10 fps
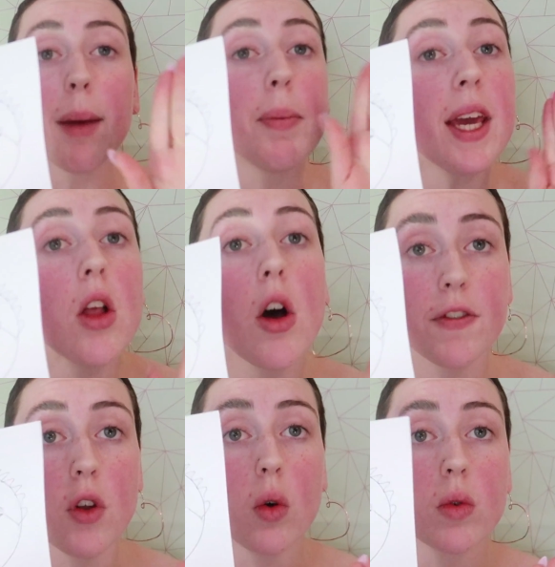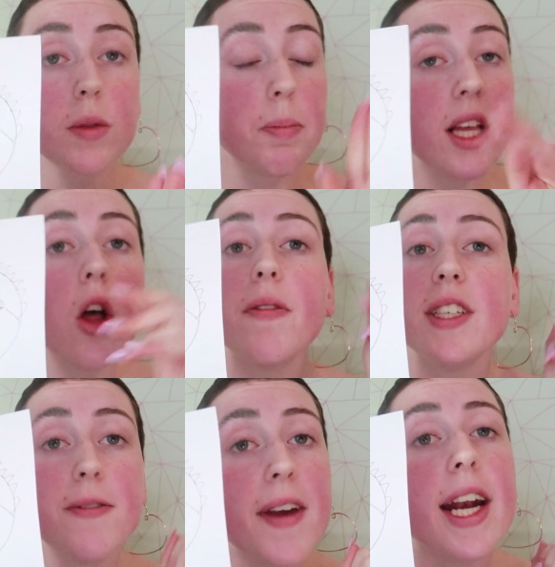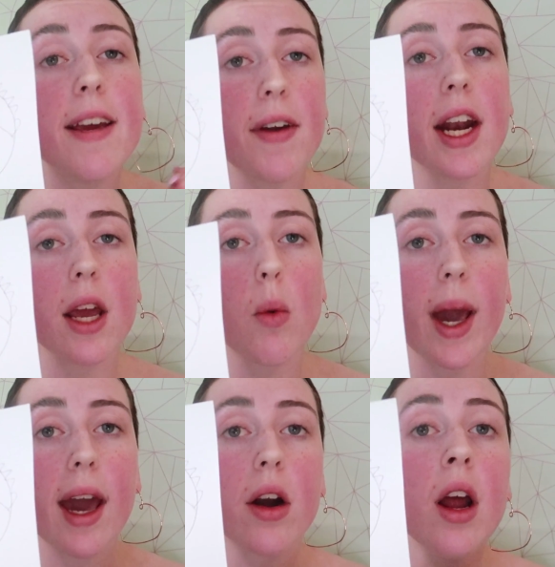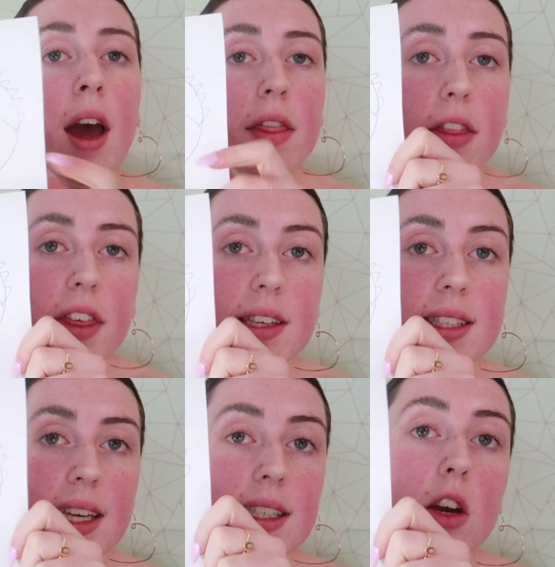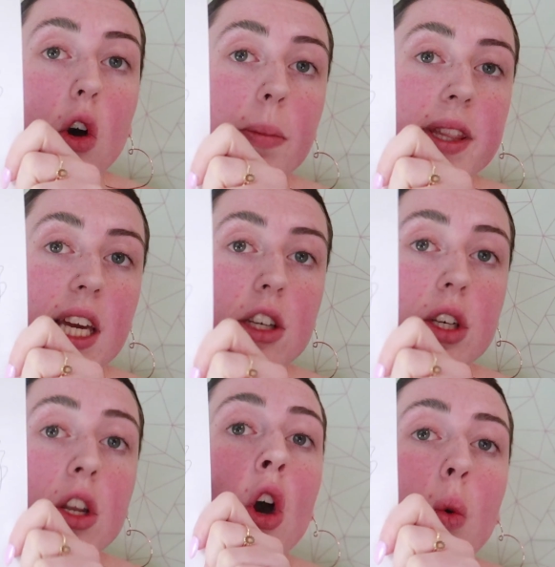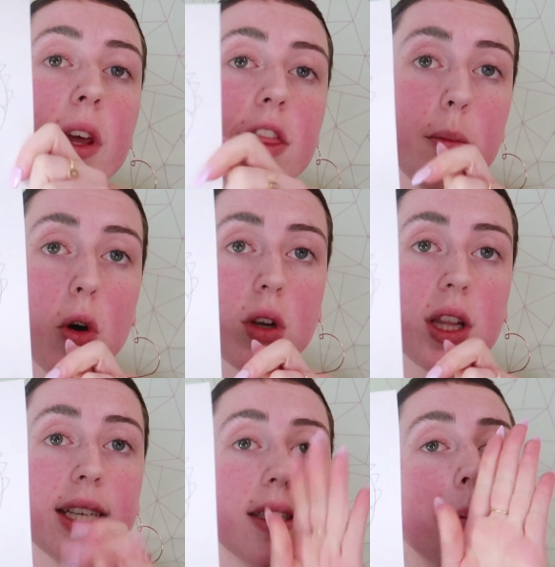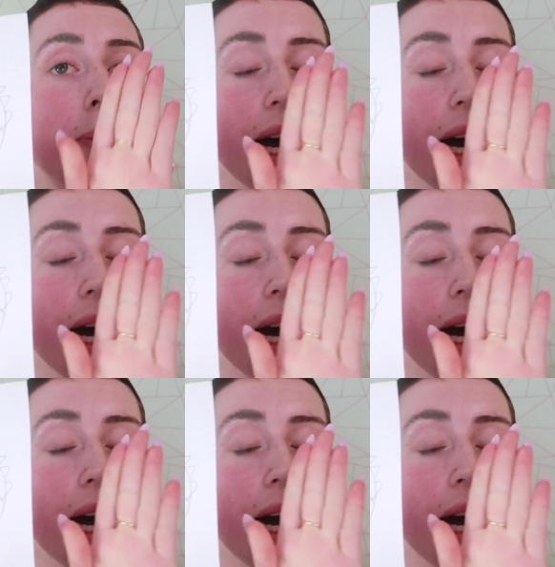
And Piloff knows. Piloff is very, very aware that this is in competition with the Mona Lisa,